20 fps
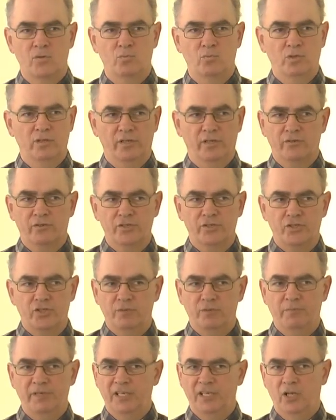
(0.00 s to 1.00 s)
Will a
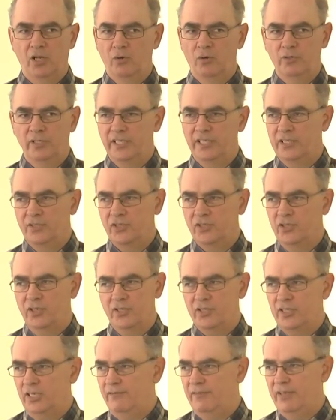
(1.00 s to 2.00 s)
Christian be alone in
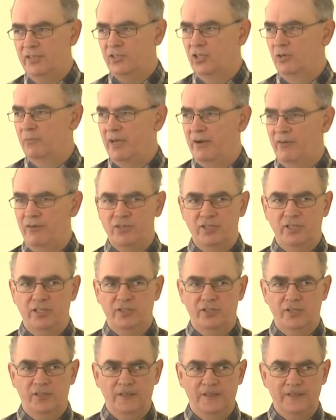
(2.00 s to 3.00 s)
eternity if there's no marriage in
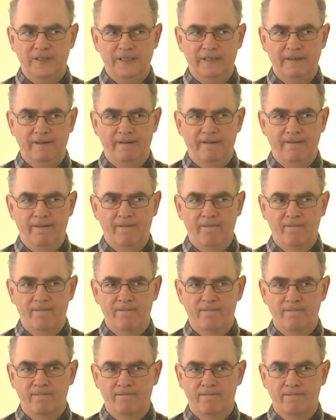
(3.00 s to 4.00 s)
eternity?
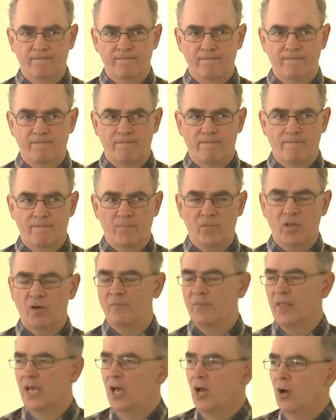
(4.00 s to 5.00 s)
No.
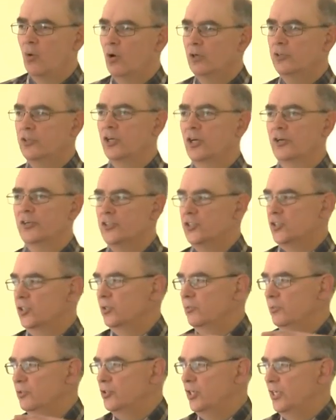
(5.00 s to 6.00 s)
What God is
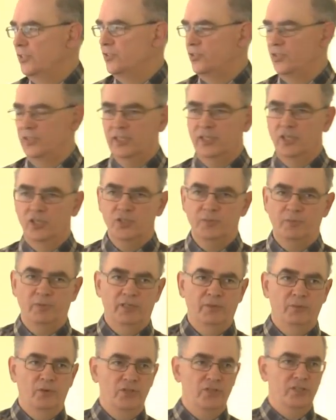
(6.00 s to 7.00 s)
doing with Jesus and the
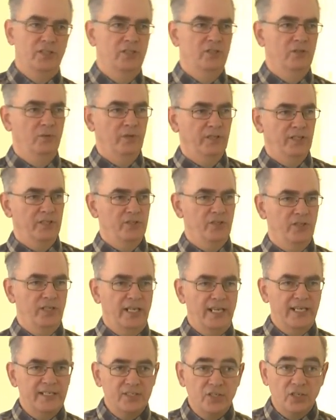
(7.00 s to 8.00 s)
gospel and what he's going to do with
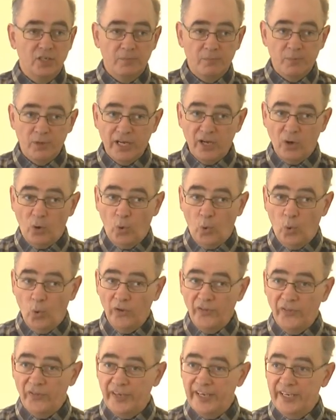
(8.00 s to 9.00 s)
eternity, he's going to bring
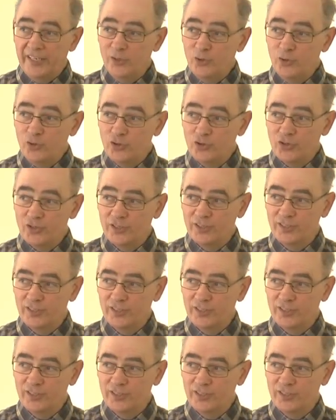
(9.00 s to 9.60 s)
all things